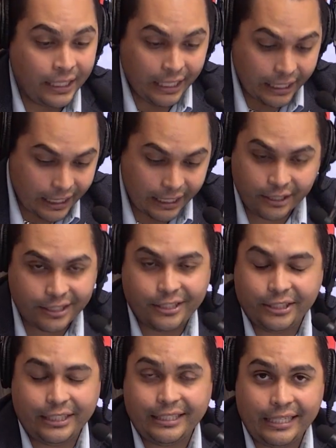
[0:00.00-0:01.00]
and then you could
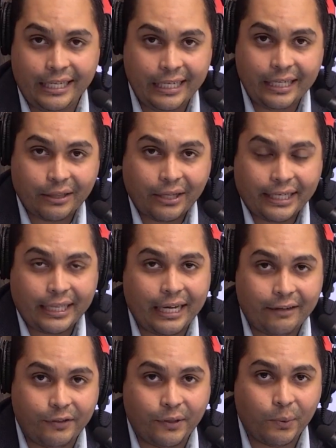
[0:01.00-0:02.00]
just eat it like that
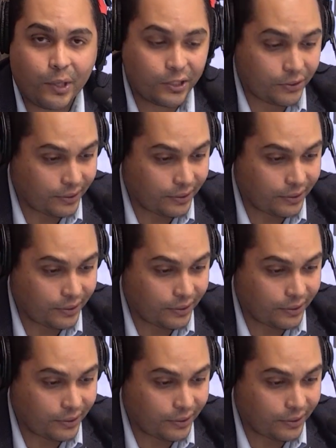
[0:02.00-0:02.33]
if you want to,